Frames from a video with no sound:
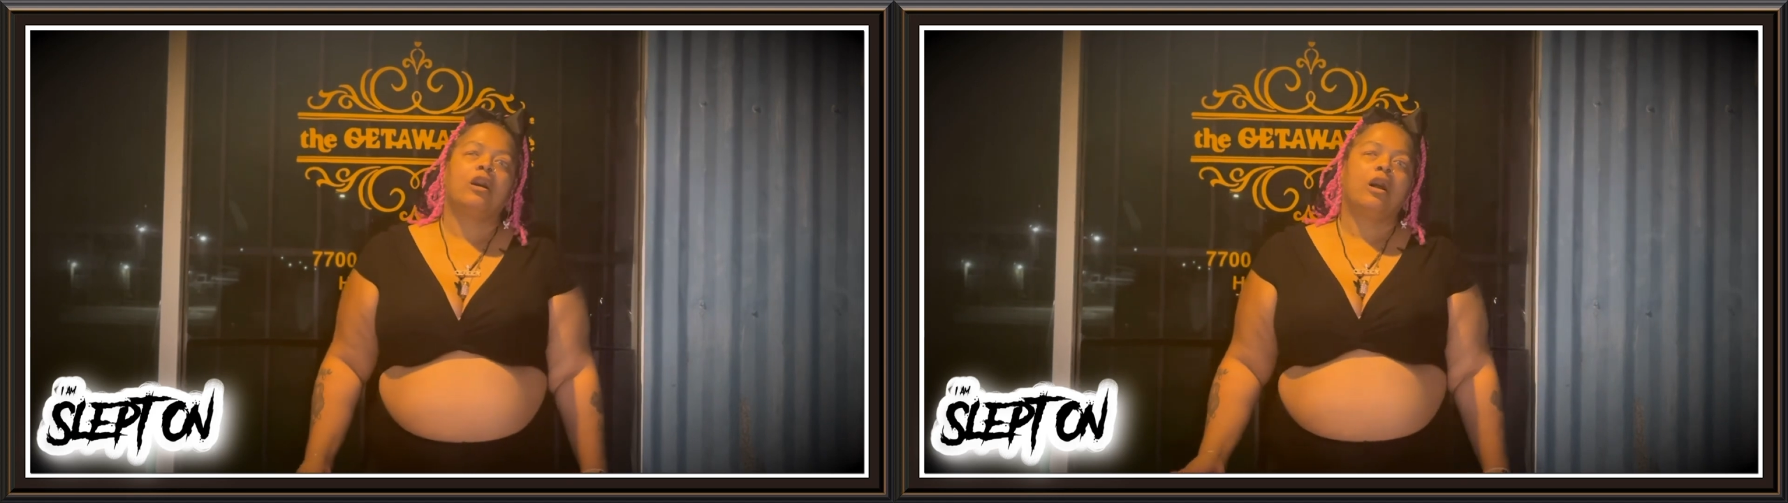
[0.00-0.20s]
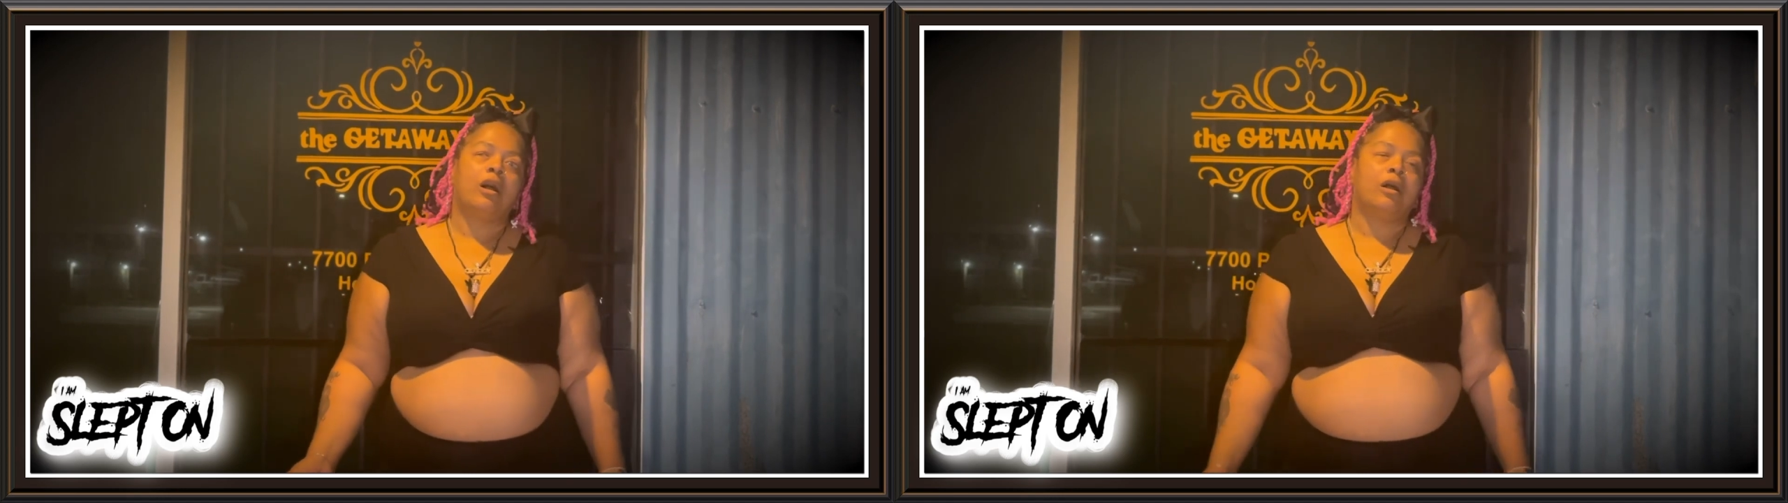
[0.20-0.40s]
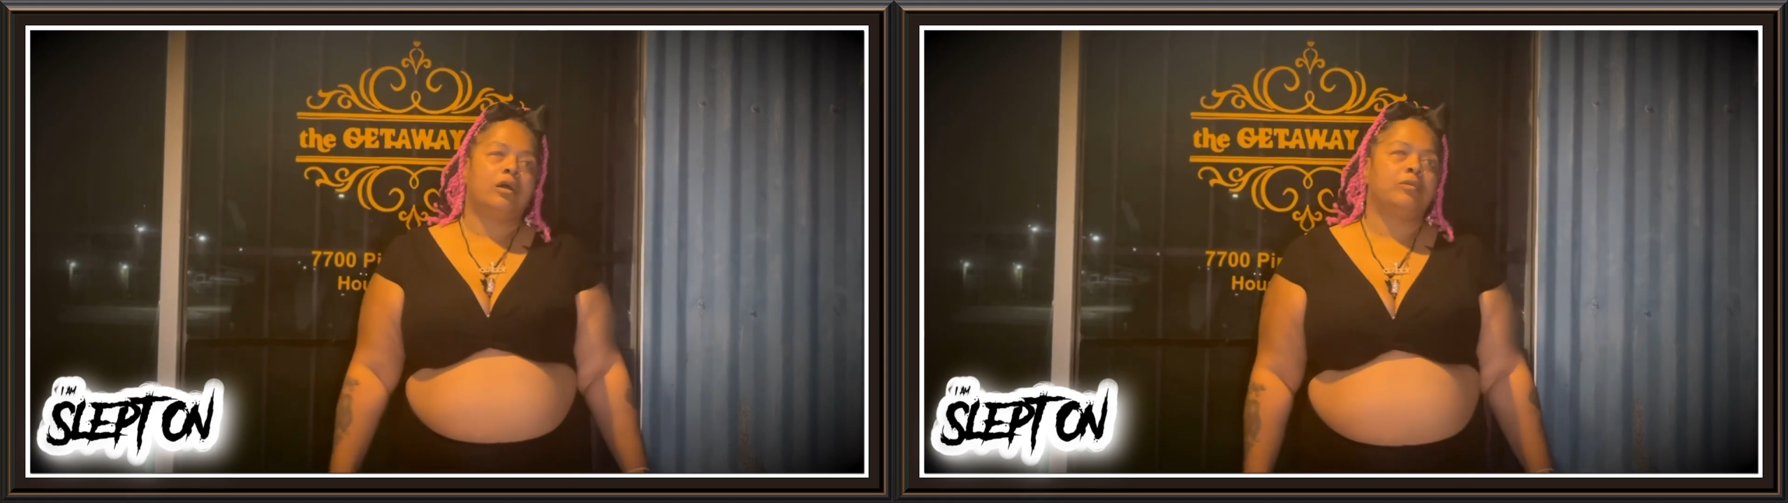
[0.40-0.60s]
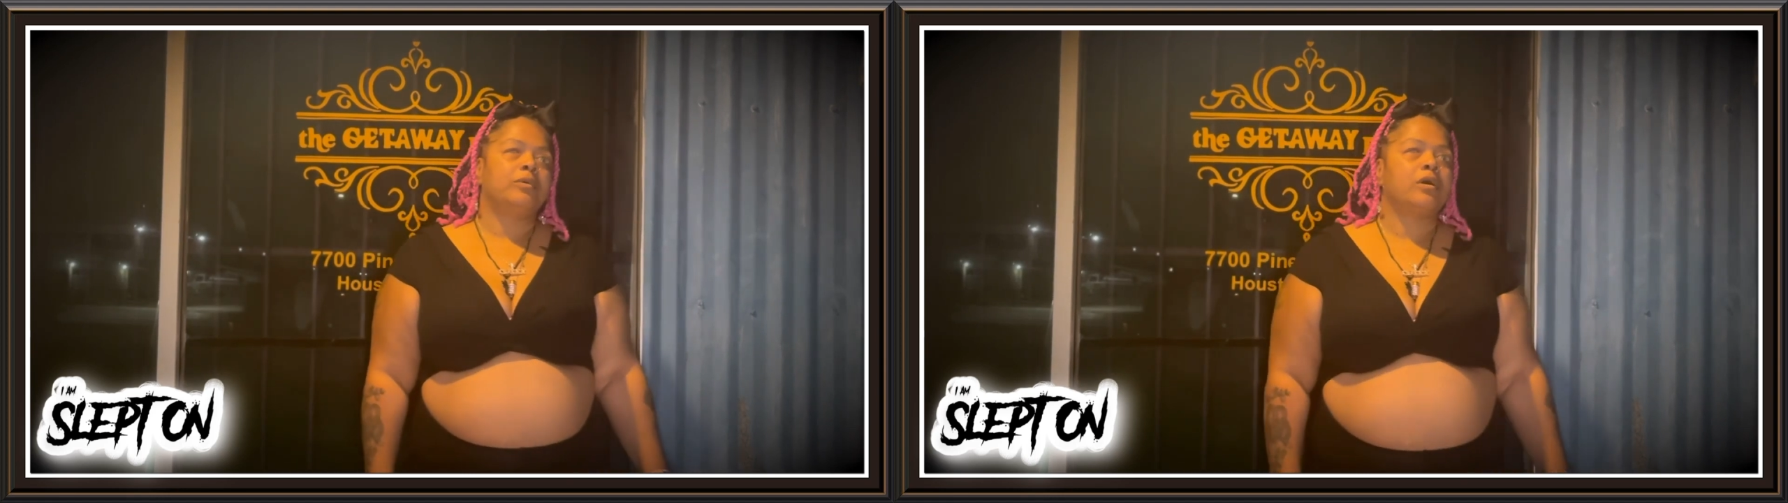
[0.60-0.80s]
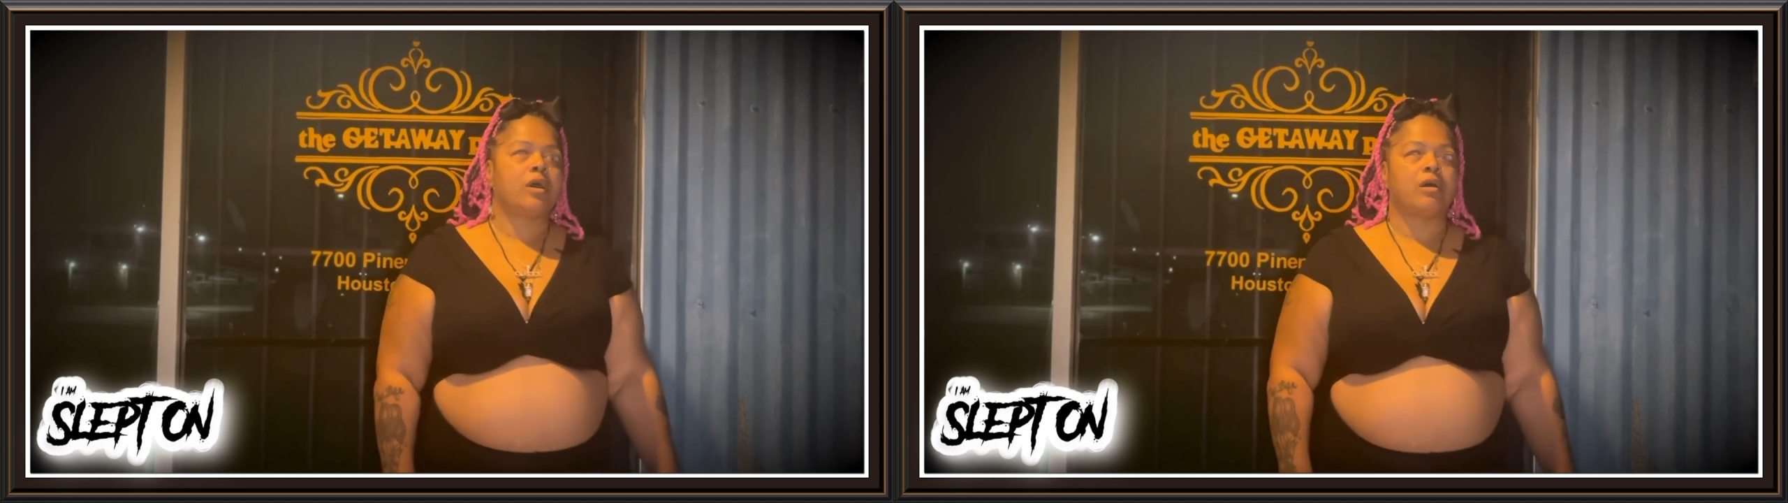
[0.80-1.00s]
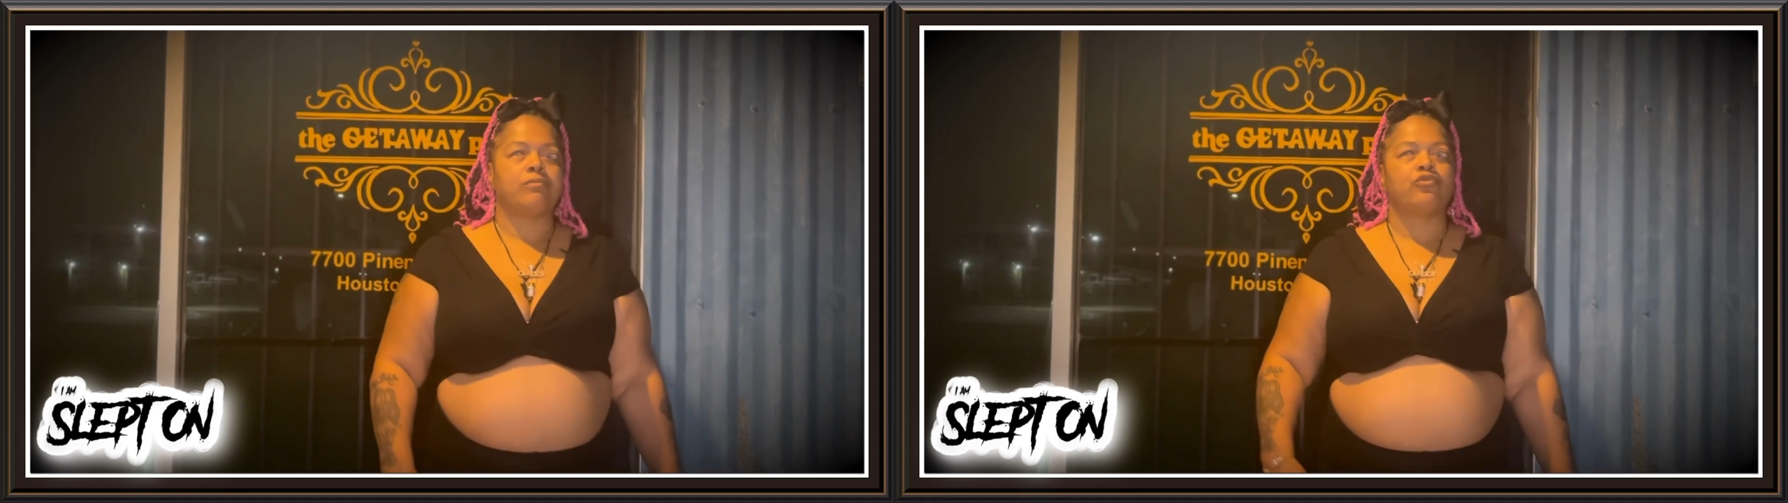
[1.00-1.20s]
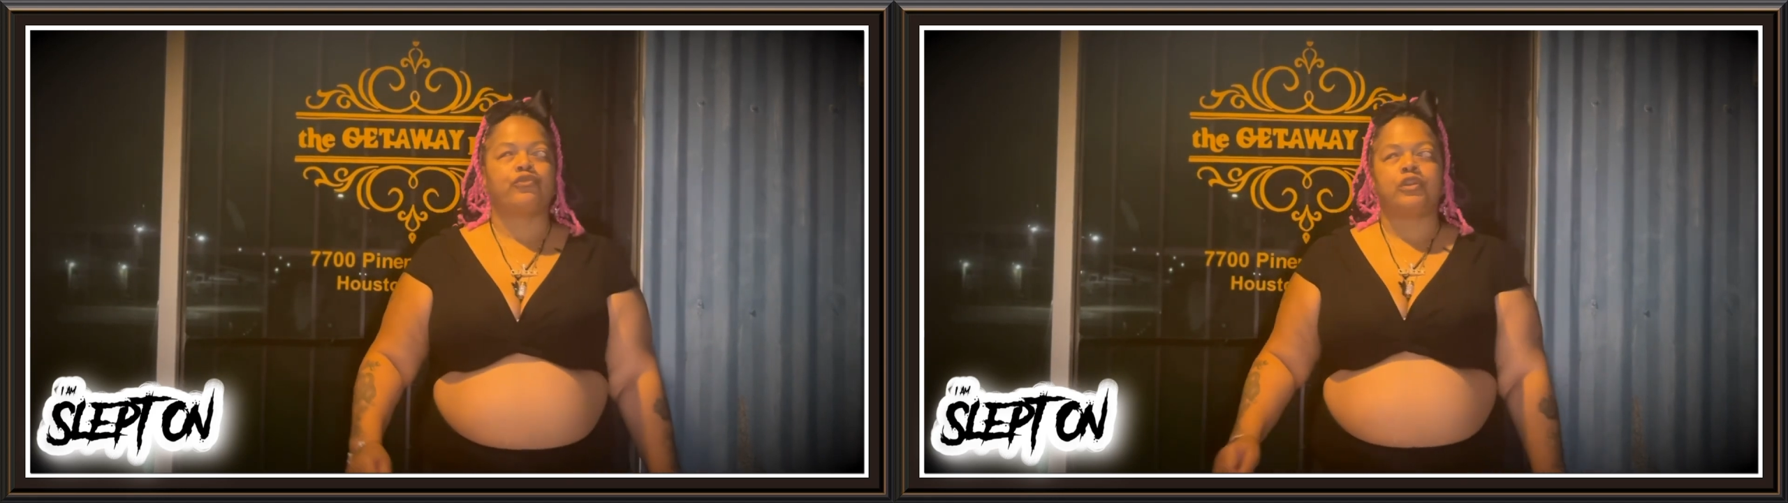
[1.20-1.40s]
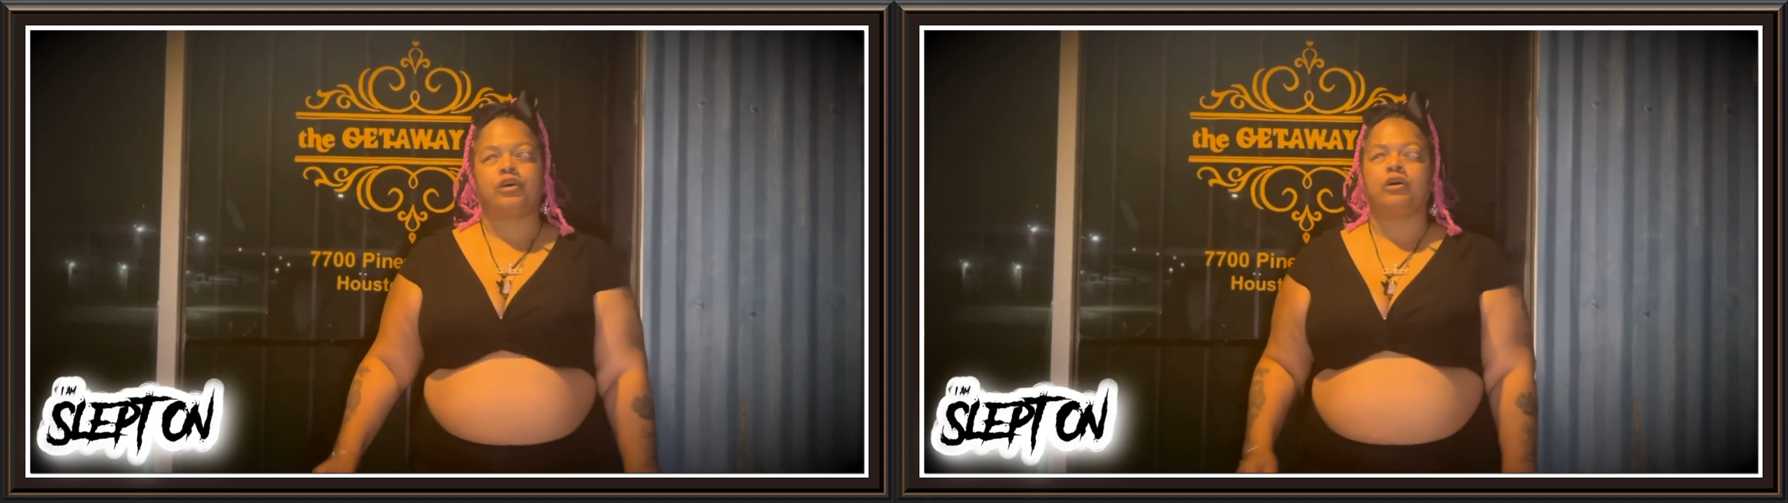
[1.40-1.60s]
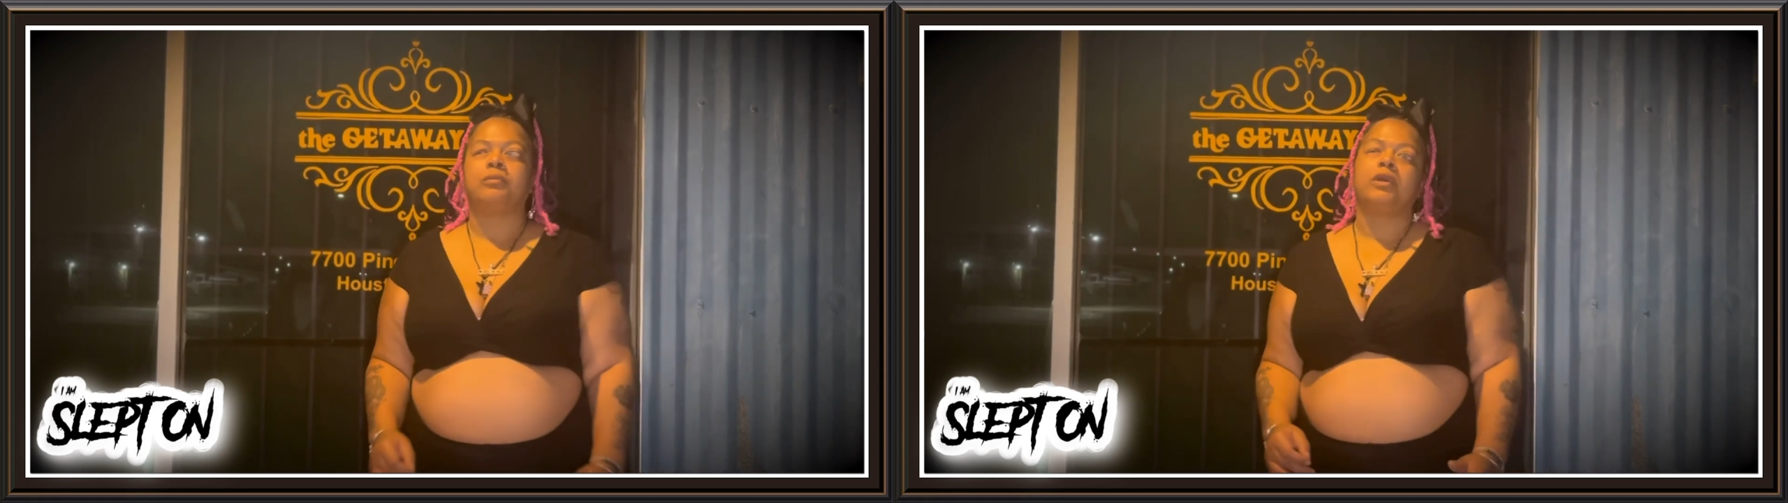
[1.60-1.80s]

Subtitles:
I'm moving up